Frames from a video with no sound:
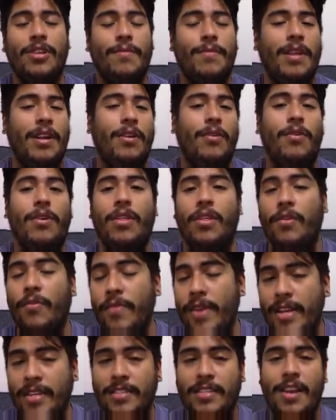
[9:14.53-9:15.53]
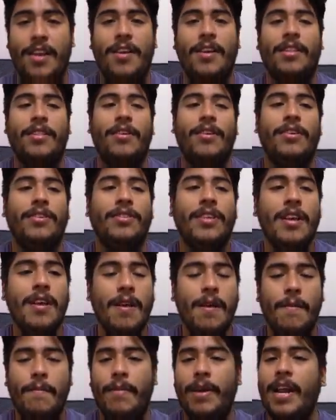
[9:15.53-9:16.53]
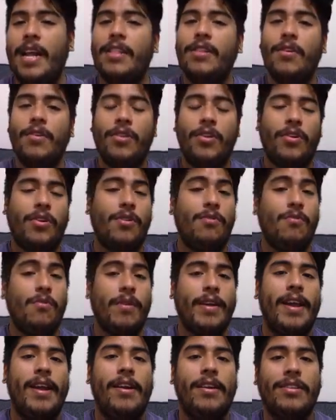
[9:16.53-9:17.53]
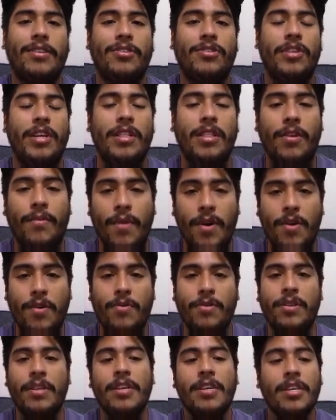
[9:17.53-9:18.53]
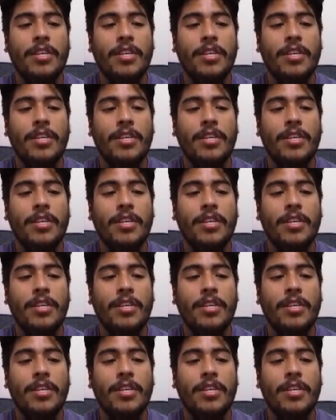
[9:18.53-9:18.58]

some of the Lord of the Rings characters, but I know they're cool characters in their own.